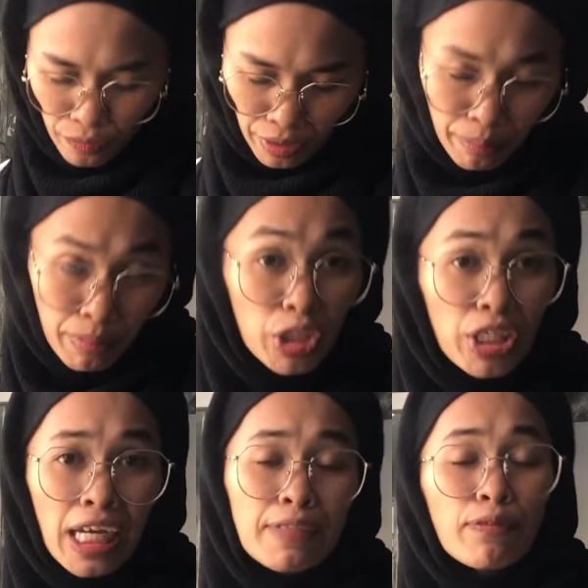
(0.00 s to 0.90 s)
very much
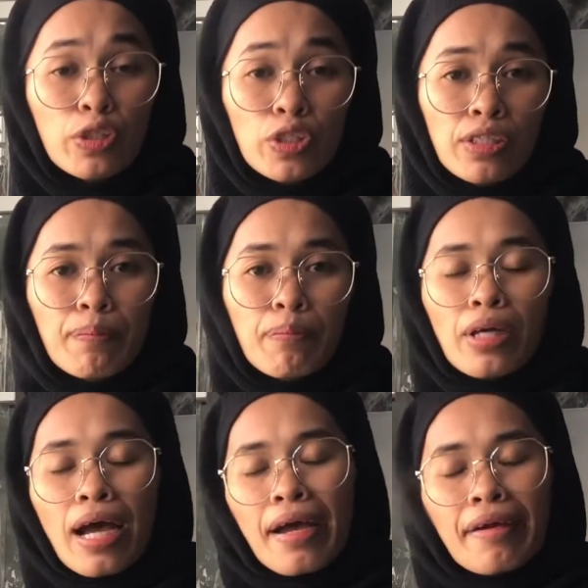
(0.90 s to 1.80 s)
guys for your support.
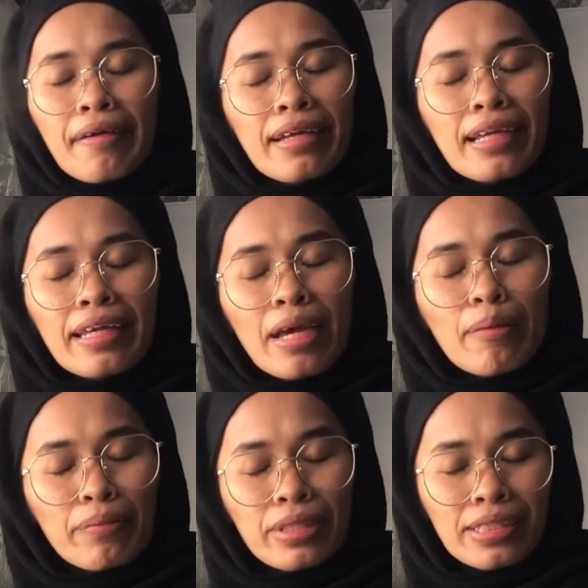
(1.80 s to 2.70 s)
I really
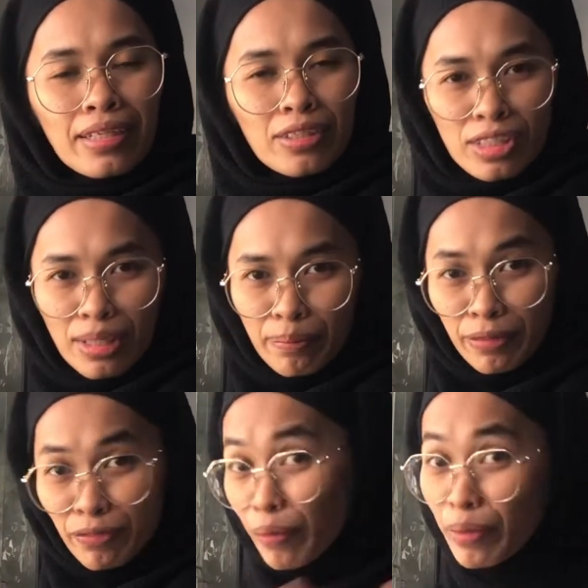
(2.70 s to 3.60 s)
appreciate your support
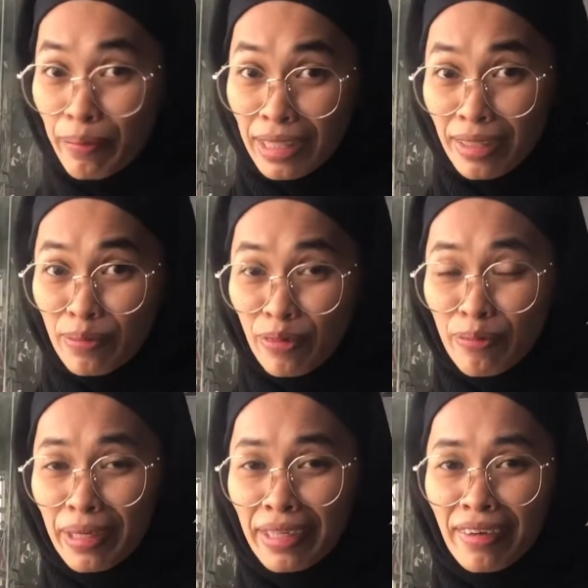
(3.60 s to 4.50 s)
from the bottom of
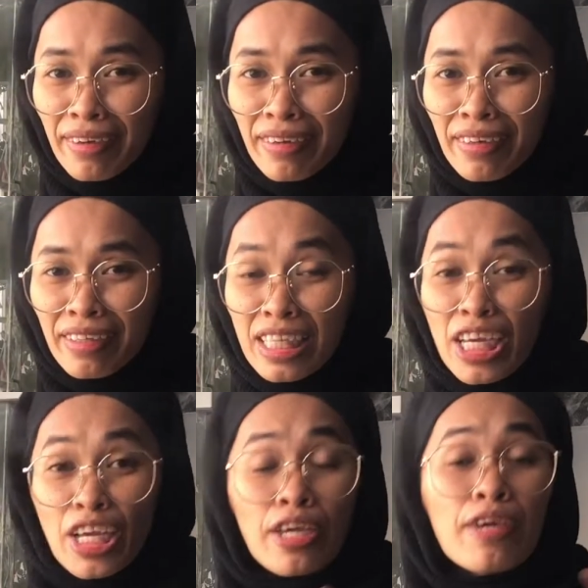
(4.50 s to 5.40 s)
my heart.
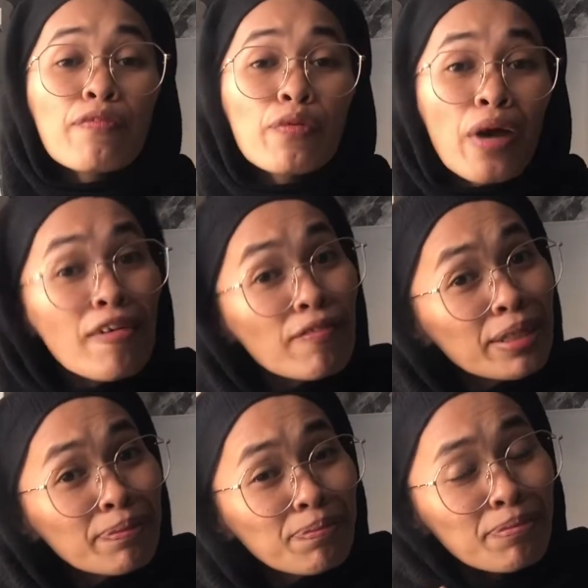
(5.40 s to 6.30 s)
If you
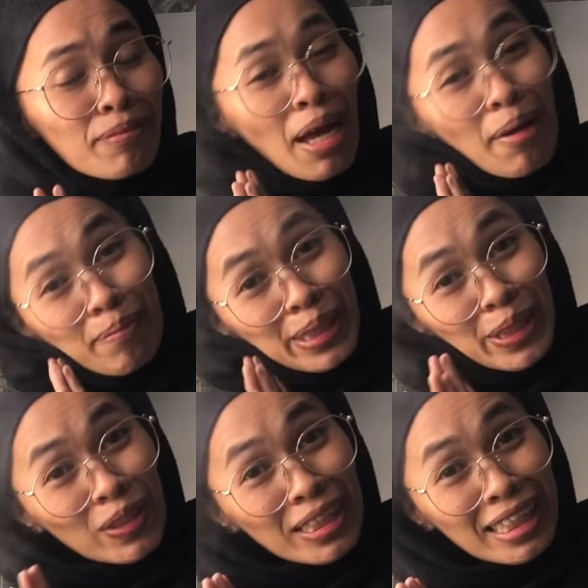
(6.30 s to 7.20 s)
haven't, please
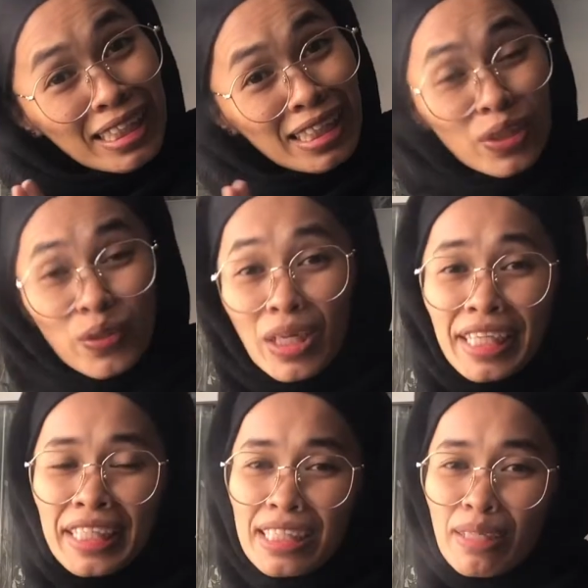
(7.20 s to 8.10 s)
consider to
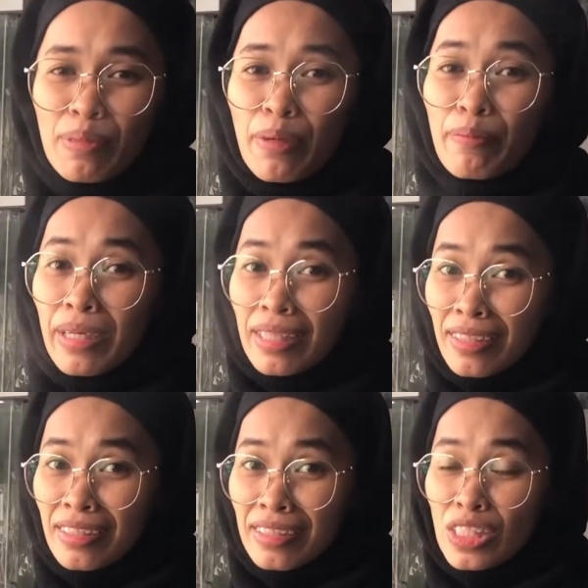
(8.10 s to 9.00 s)
click the subscribe
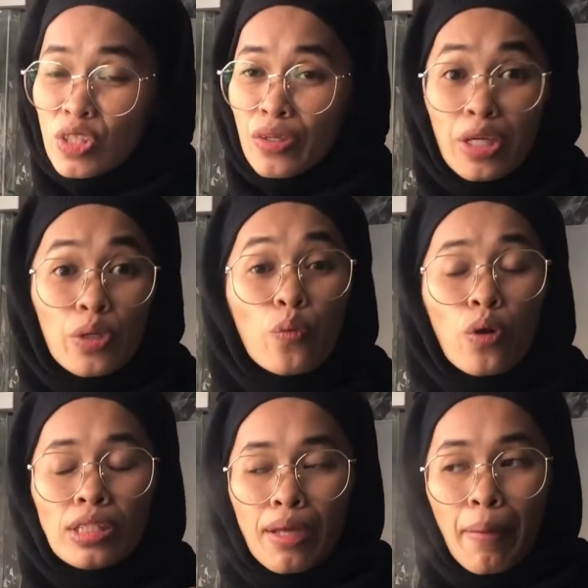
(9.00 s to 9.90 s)
button so that you
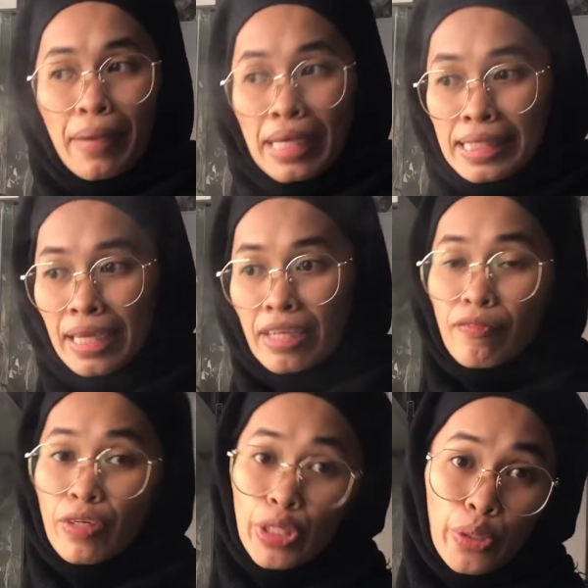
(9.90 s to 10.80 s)
won't miss any
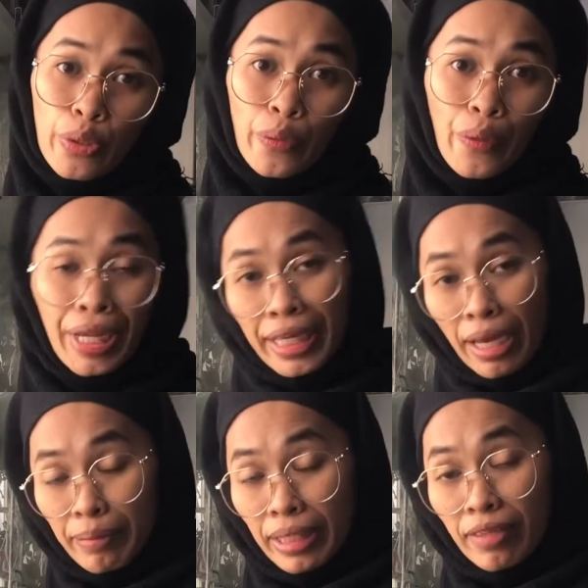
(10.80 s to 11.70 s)
video or any
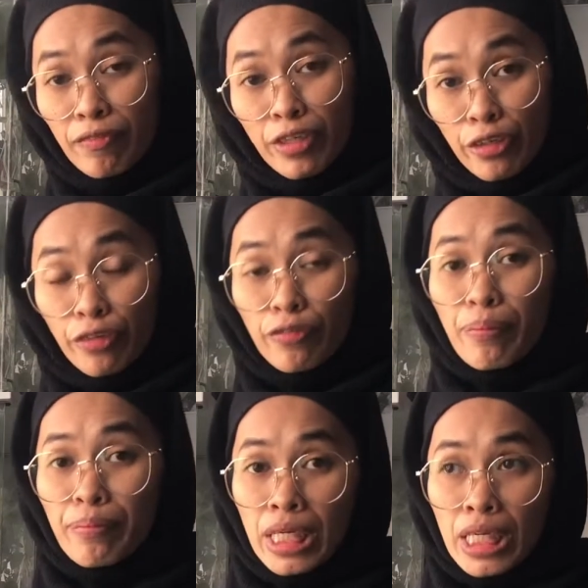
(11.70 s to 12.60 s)
updated video
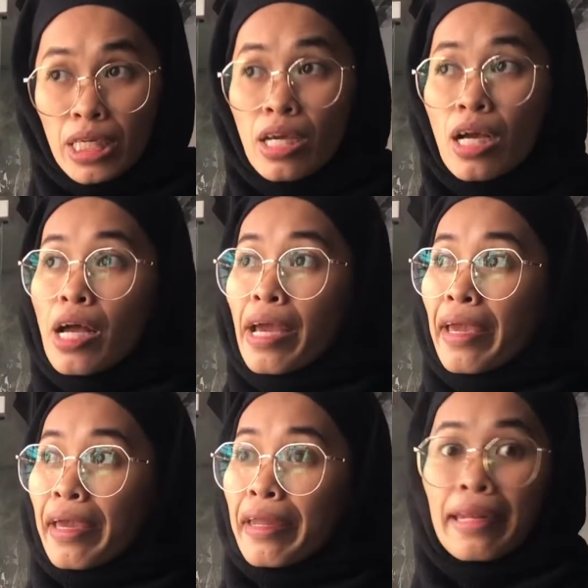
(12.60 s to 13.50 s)
from me.
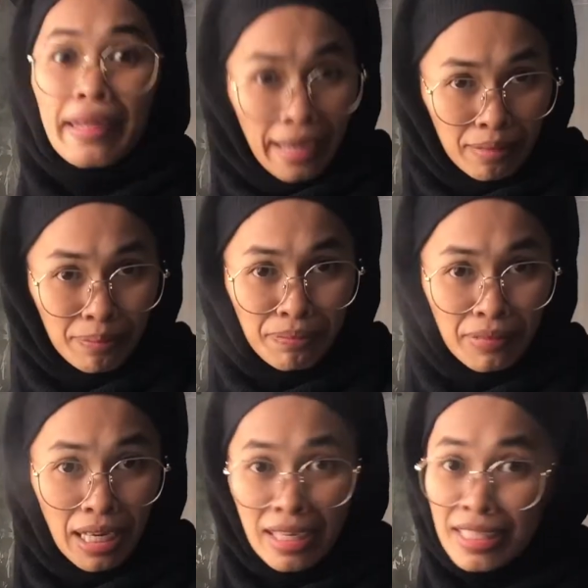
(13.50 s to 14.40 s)
And yeah,
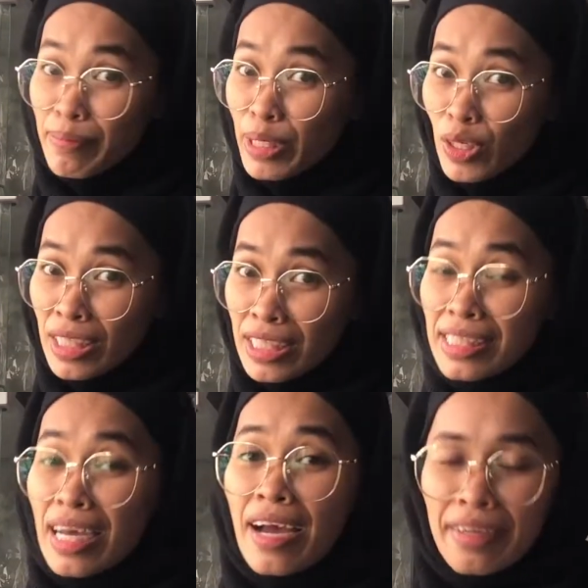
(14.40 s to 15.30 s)
last but not
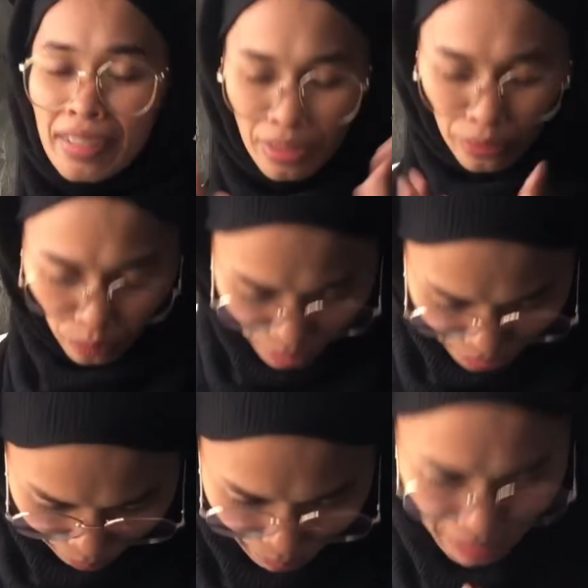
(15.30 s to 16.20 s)
least, arigatou
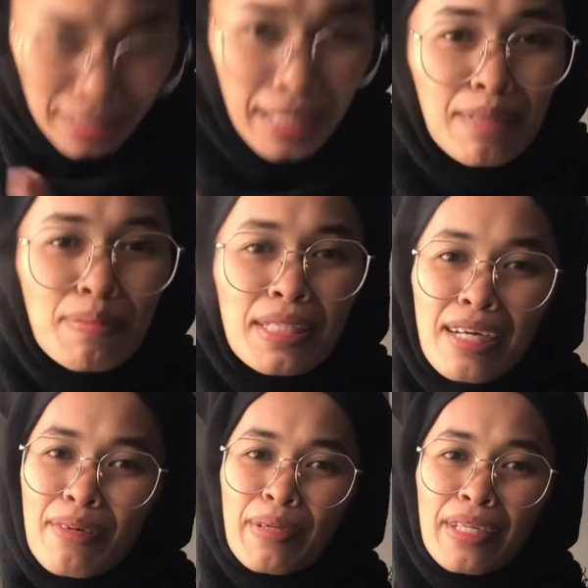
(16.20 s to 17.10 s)
gozaimasu,
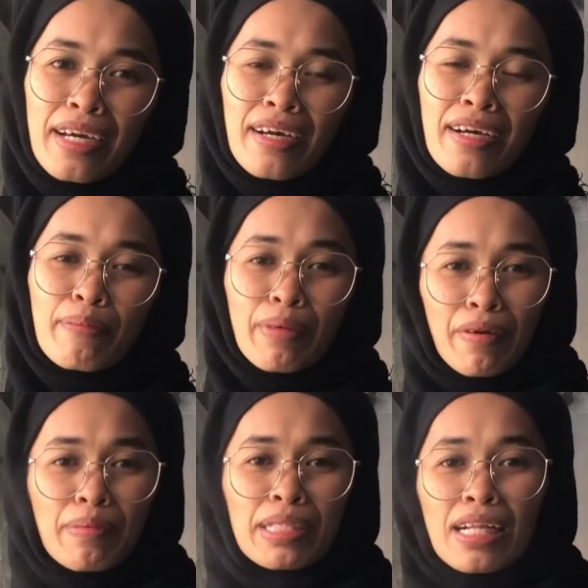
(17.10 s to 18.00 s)
kamsahamnida,
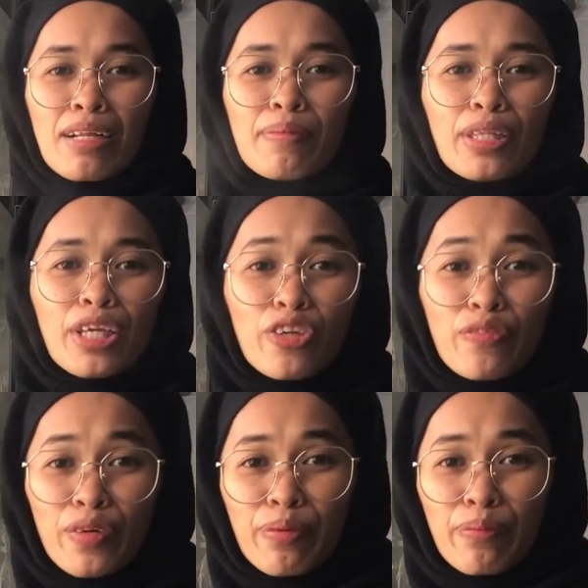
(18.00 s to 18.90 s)
maraming salamat, thank you
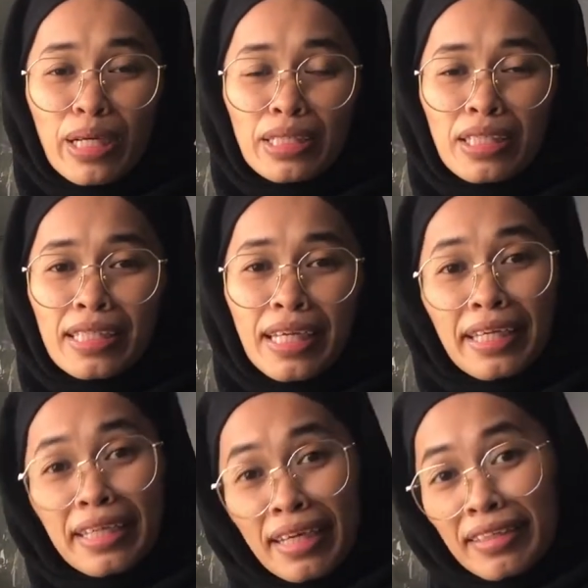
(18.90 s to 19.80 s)
very much.
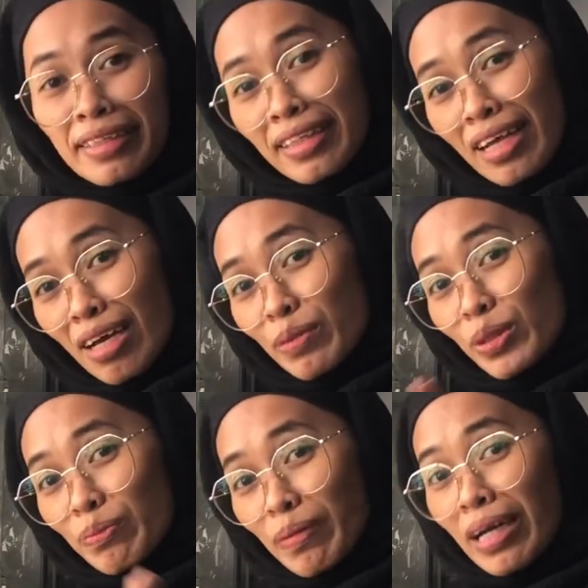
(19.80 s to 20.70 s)
Sehingga kita
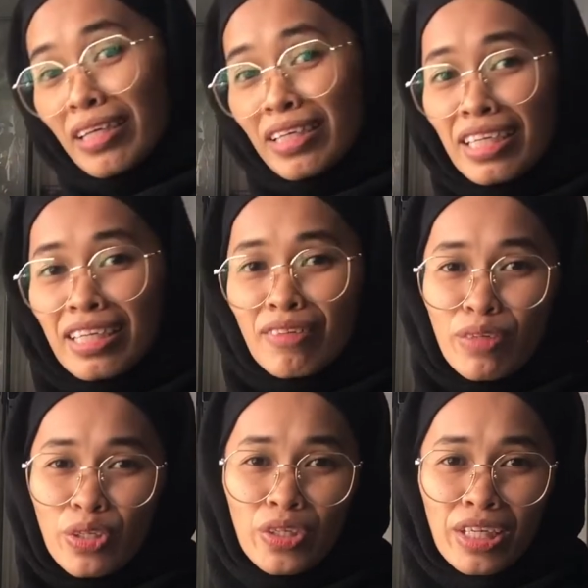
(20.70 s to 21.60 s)
berjumpa lagi di
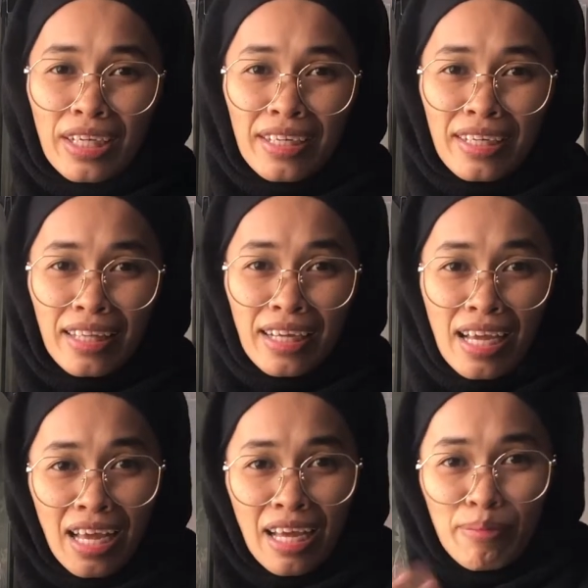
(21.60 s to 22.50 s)
video yang akan datang.
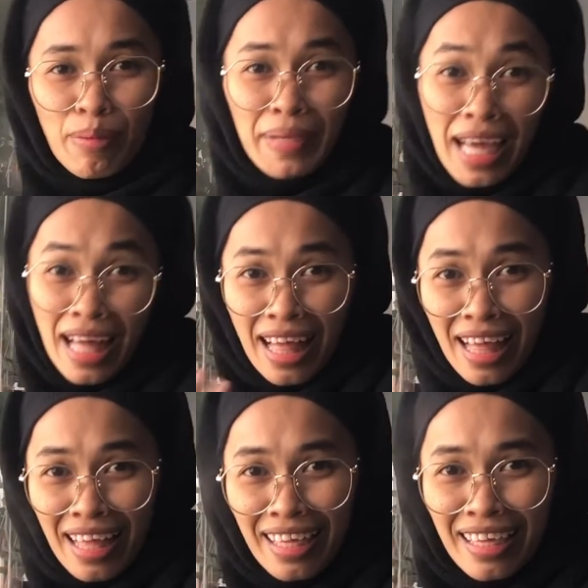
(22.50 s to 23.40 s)
Bye
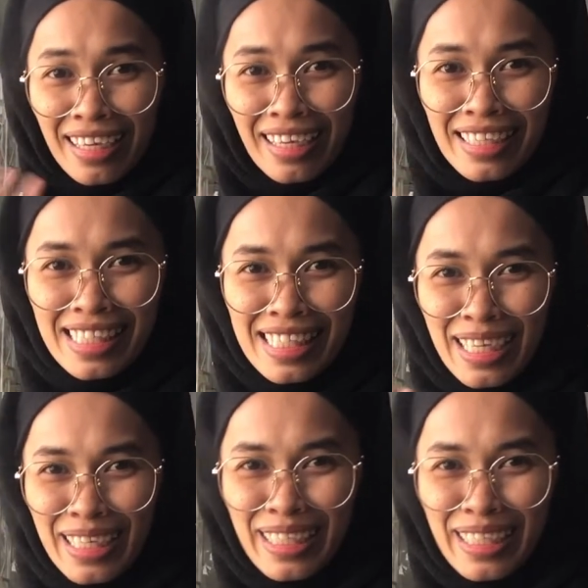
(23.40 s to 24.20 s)
guys.